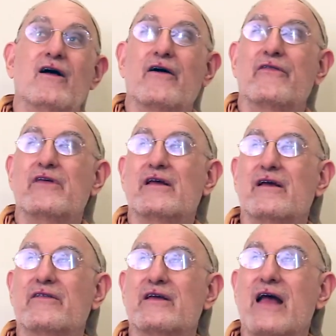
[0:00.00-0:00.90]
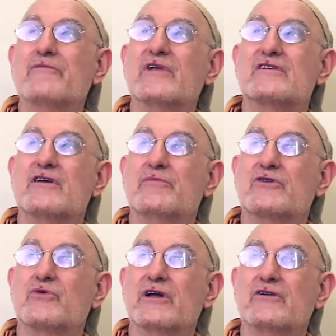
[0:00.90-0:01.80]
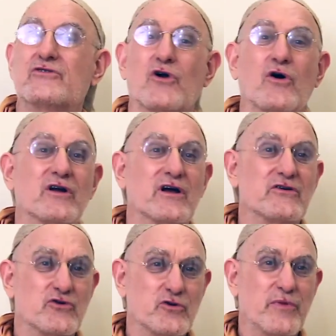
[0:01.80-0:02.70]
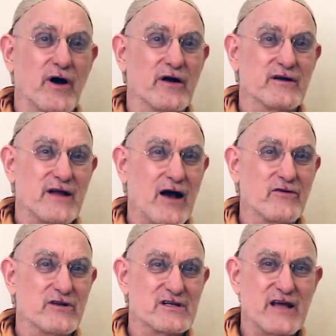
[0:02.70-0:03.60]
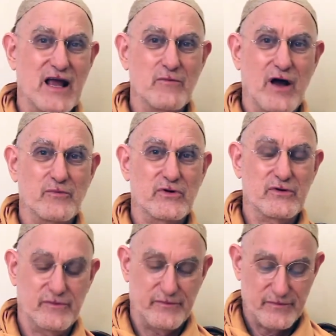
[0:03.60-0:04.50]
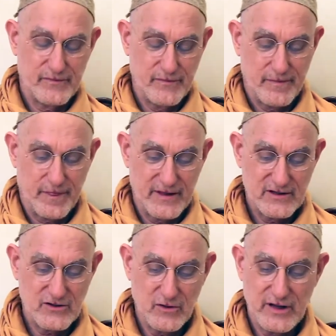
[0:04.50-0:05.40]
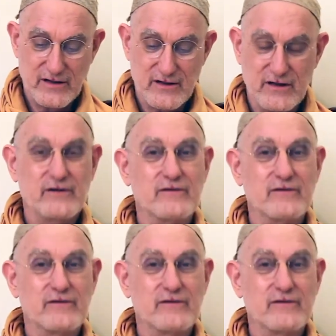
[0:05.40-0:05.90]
the enmity between Drona and Drupad and how this came up. So I'll end here.